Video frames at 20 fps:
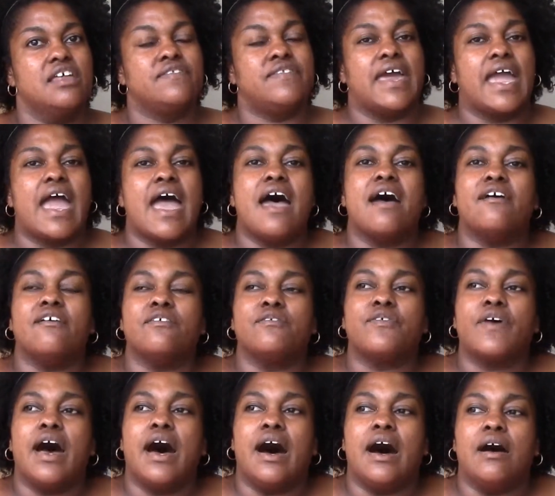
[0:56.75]
They have
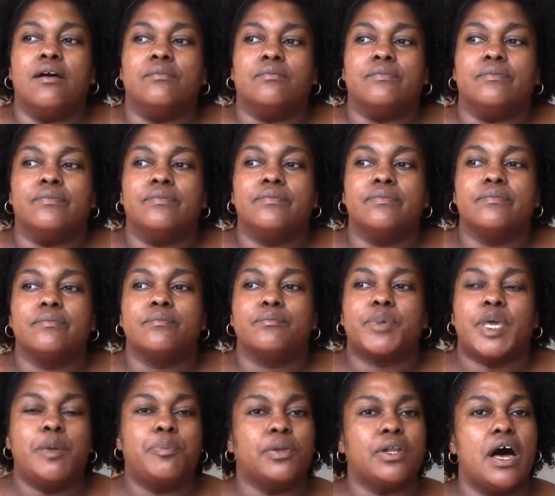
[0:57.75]

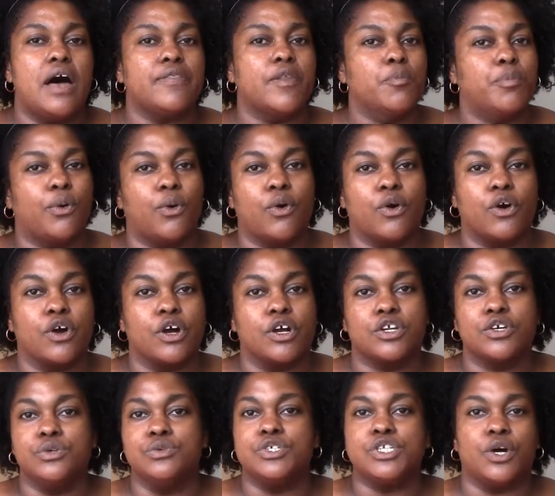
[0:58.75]
people on the
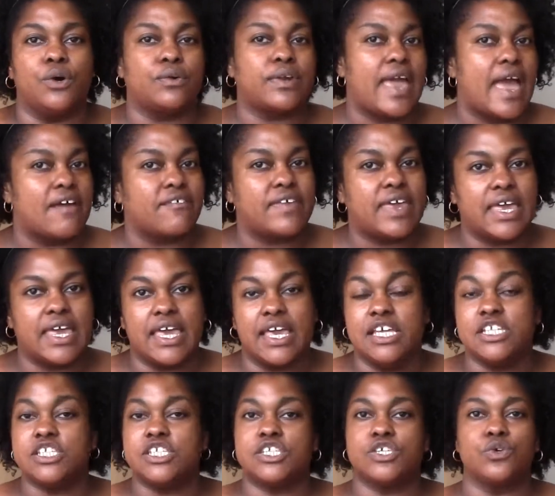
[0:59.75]
board who don't have
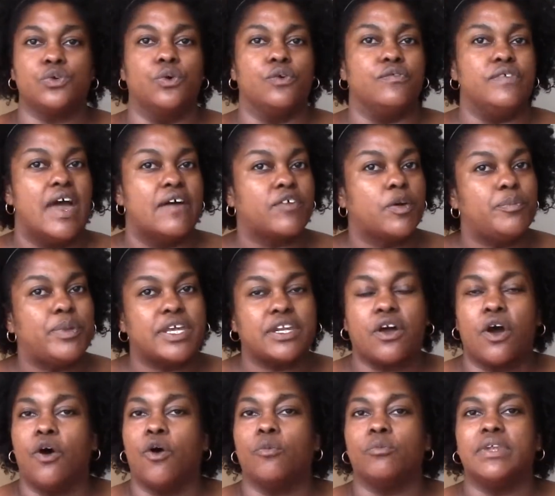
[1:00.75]
kids, who have never been
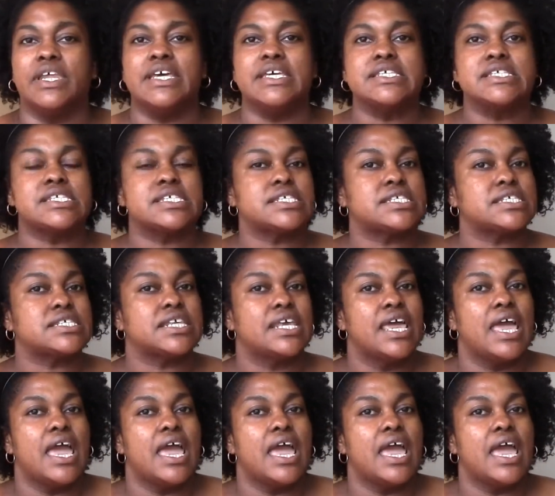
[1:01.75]
homeless.